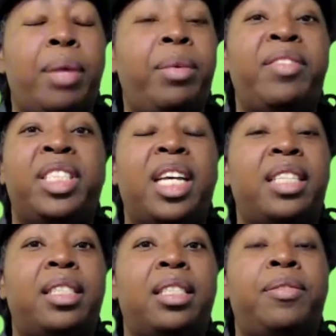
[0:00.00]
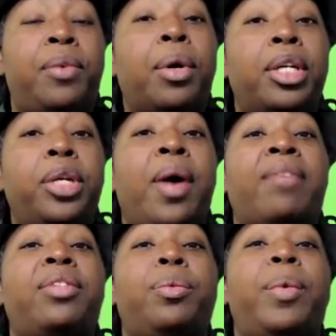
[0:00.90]
and we've discussed this before, you
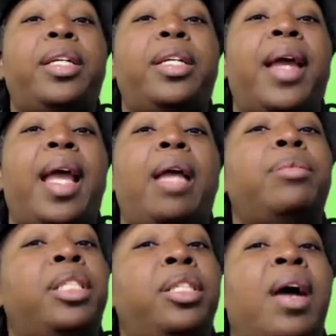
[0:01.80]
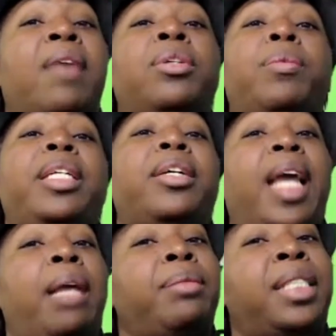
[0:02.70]
have to win your games, and you have to win your
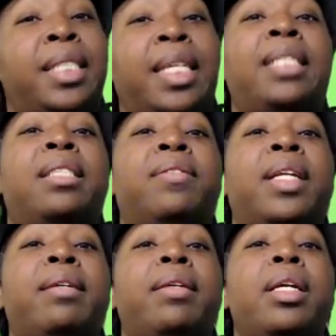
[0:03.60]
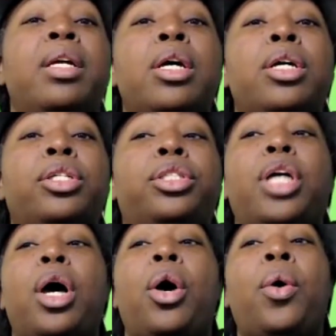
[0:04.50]
games decisively.
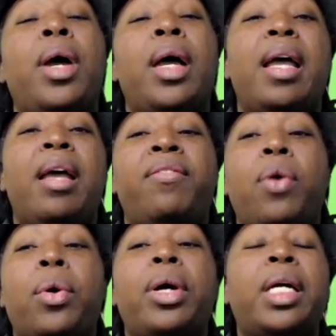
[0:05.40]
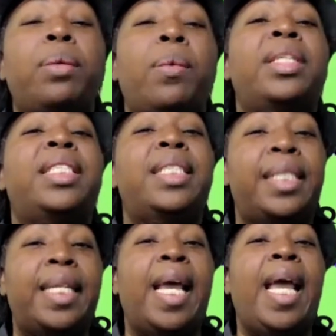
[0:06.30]
So if Oregon wants
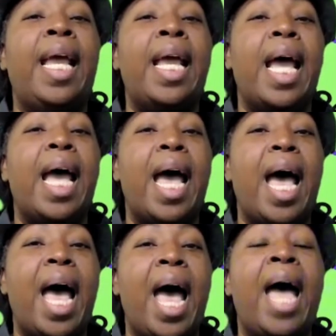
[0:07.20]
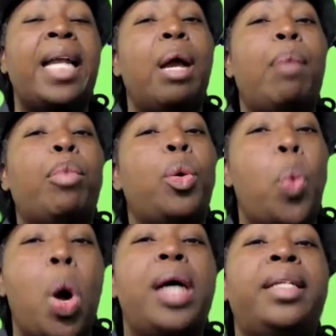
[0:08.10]
to stay at number
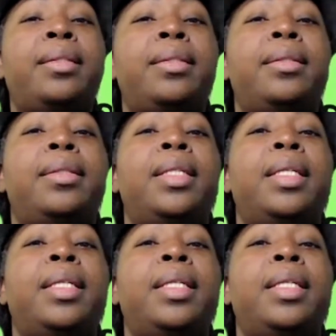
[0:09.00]
one